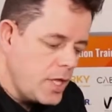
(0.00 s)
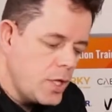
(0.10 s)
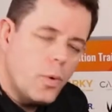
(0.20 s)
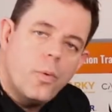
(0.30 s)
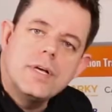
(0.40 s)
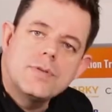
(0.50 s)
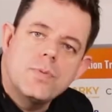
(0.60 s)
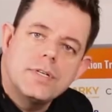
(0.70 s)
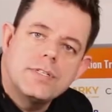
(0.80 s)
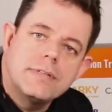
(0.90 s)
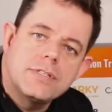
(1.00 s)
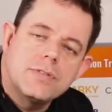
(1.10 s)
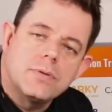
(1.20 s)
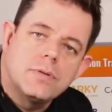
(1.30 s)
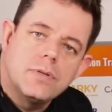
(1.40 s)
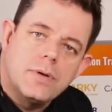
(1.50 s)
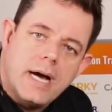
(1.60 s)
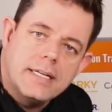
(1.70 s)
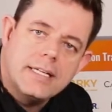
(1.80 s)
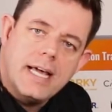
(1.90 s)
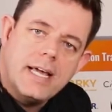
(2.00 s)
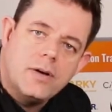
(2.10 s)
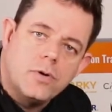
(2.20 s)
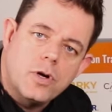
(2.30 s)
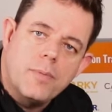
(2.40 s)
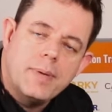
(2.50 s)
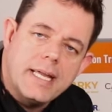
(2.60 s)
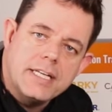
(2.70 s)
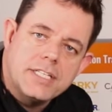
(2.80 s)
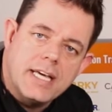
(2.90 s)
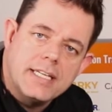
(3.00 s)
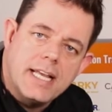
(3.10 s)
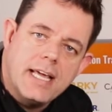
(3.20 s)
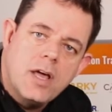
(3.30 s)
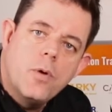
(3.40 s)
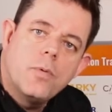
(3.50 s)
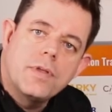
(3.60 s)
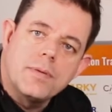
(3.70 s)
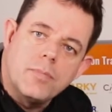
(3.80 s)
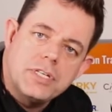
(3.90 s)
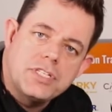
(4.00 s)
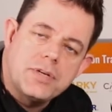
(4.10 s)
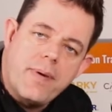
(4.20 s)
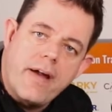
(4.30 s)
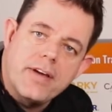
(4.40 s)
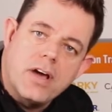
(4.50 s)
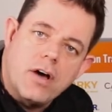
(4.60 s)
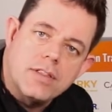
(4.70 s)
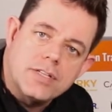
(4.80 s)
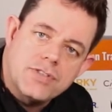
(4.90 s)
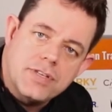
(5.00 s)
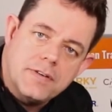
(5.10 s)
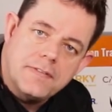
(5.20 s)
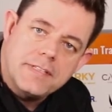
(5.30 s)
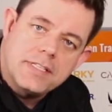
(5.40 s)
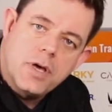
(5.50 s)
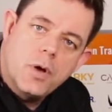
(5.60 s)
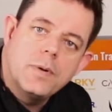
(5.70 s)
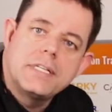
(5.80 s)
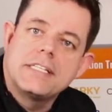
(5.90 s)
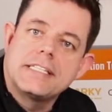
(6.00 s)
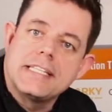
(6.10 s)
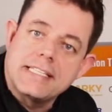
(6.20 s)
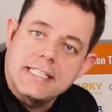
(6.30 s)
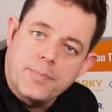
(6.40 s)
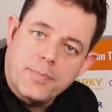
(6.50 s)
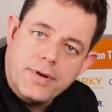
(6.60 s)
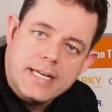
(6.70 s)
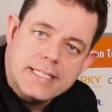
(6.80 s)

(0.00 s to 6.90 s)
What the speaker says: You always want to install your underlay or combination underlay with a moisture barrier on the surface, which is the slipperier